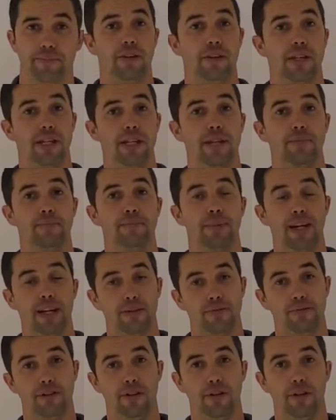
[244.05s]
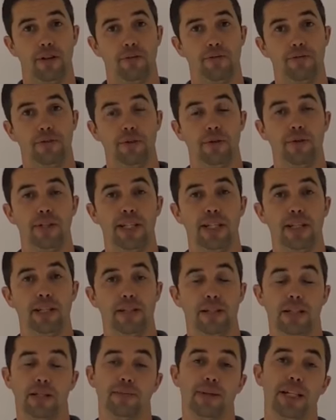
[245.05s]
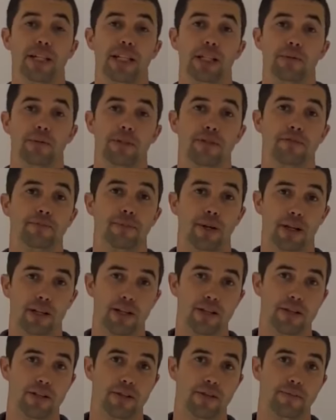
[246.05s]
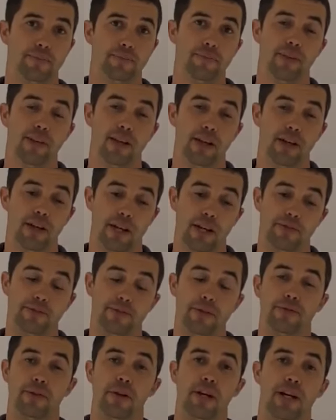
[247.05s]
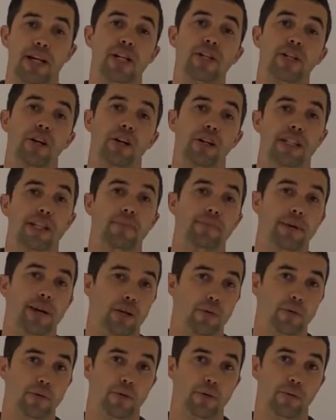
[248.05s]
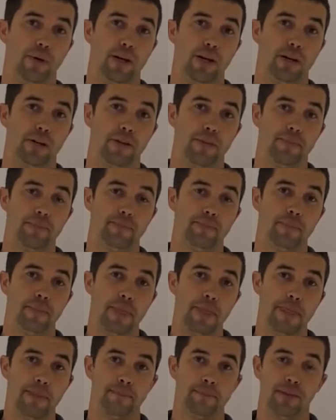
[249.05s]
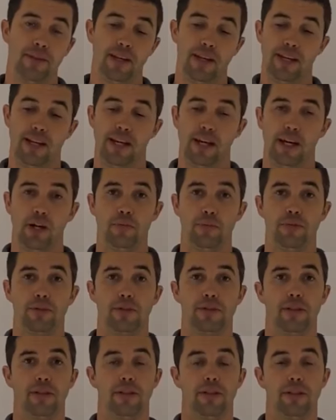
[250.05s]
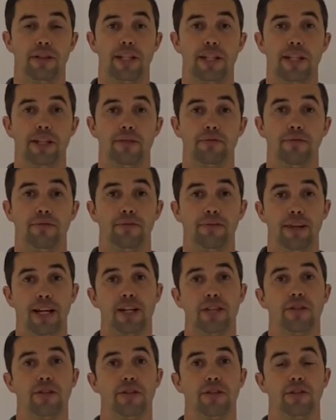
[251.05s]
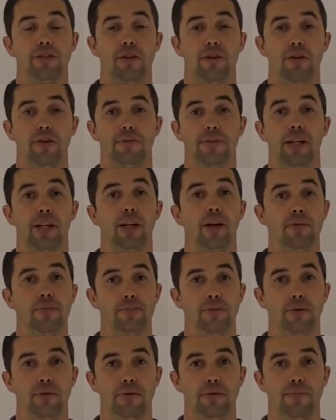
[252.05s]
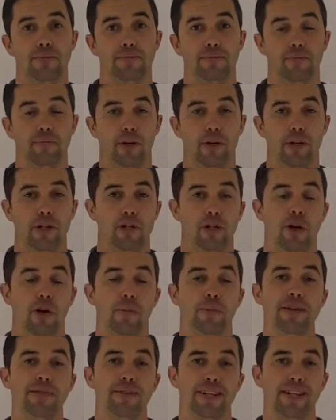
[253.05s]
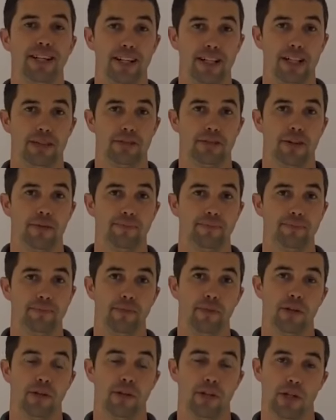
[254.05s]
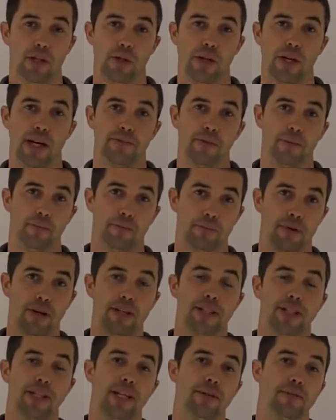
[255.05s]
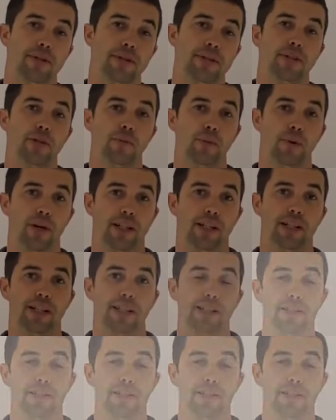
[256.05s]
The benefit of doing this, especially with polish, if you've got a shinier panel to work on, it helps the reflection of the line board show up even clearer, so you have a brighter image to work